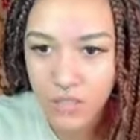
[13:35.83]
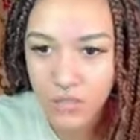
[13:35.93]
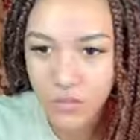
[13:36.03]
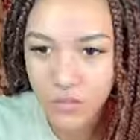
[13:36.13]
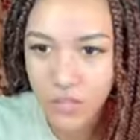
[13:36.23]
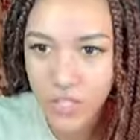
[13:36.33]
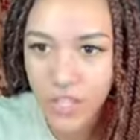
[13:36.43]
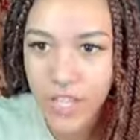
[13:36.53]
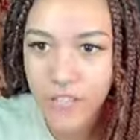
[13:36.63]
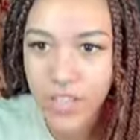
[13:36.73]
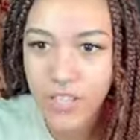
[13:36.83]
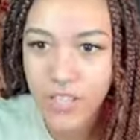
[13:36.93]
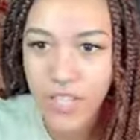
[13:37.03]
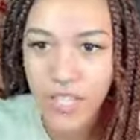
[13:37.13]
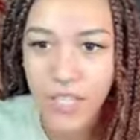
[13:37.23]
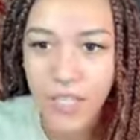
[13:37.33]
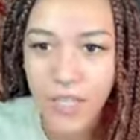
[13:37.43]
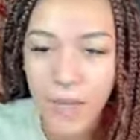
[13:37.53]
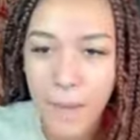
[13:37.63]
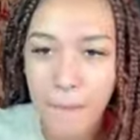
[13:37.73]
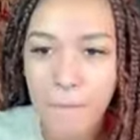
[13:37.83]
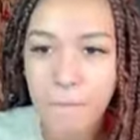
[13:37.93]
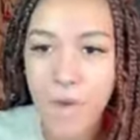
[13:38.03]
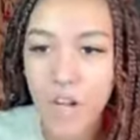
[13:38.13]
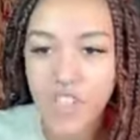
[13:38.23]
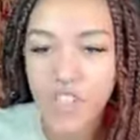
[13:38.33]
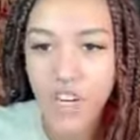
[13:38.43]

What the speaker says: Ooh, you're giving like Monster